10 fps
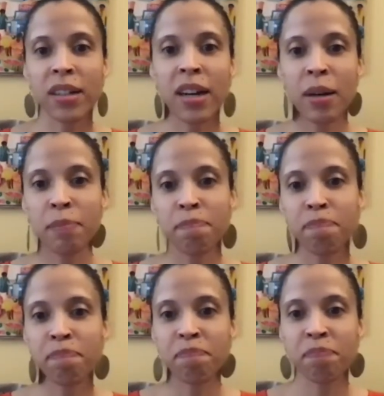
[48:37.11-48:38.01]
um,
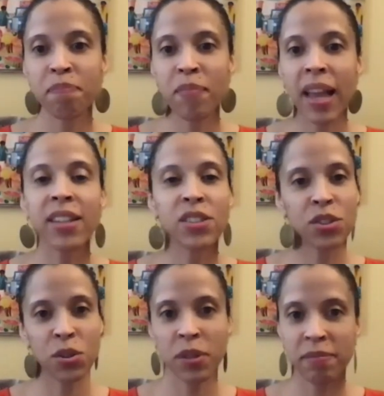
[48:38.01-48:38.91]
answer
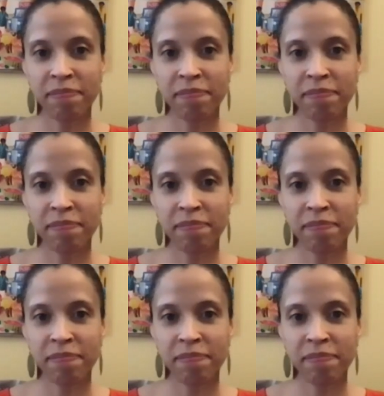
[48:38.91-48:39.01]
to it